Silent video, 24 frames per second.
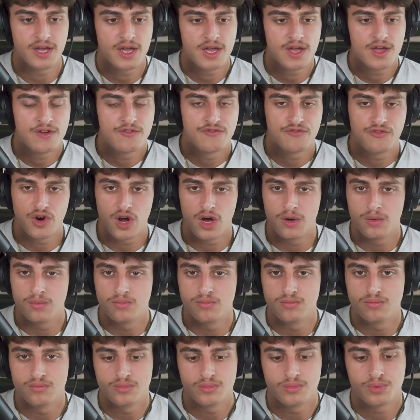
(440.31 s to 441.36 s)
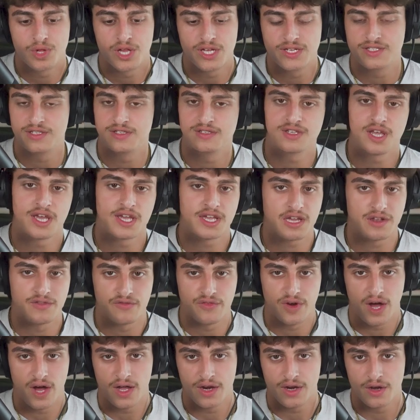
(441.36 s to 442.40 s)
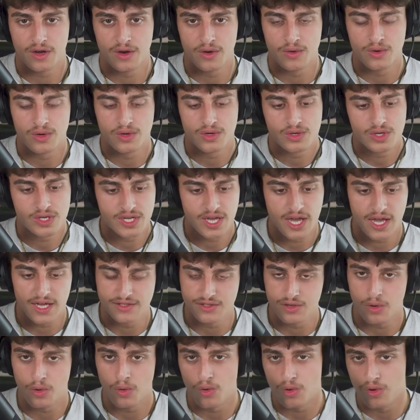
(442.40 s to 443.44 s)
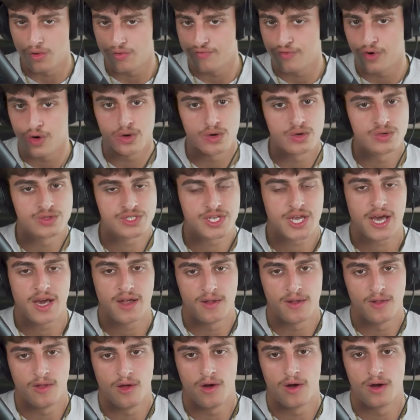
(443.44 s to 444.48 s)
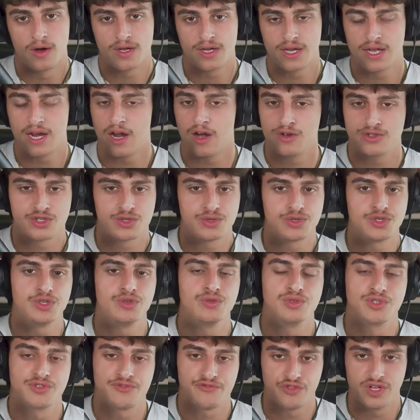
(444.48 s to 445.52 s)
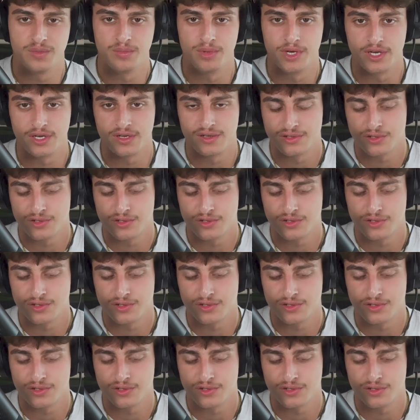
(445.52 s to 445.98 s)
from places like Envato. It has a whole photos catalog, and I also use FreePic as